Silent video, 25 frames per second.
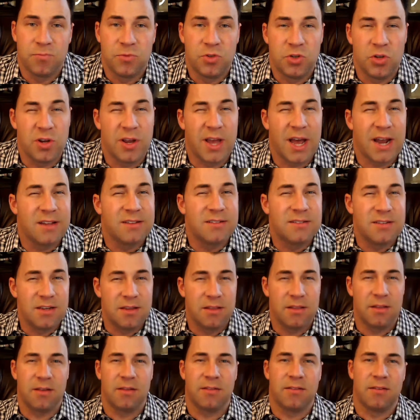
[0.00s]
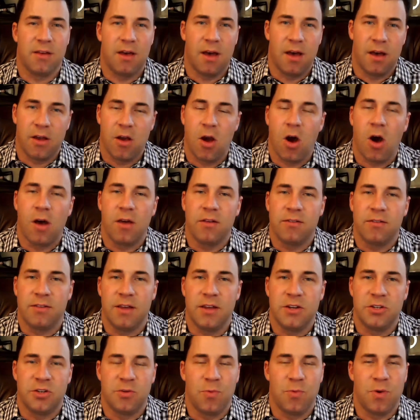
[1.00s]
So you can kind of see this
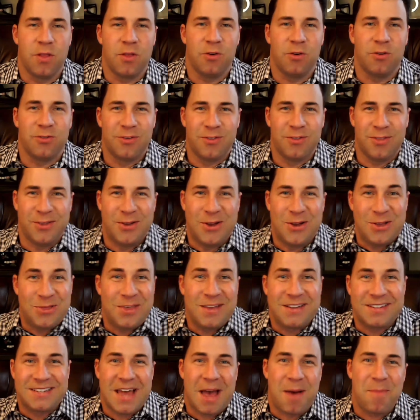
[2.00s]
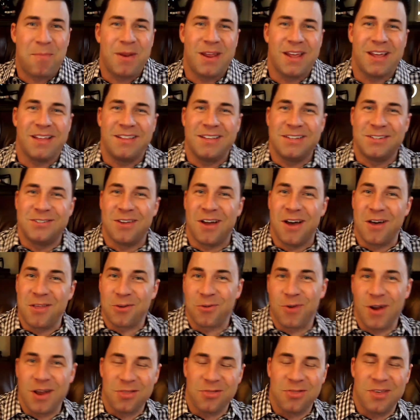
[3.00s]
causation. When there's good things happening, it leads to
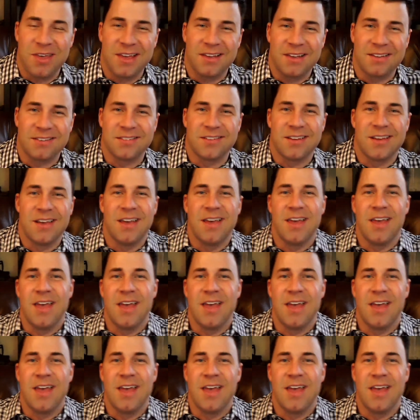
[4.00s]
other great things.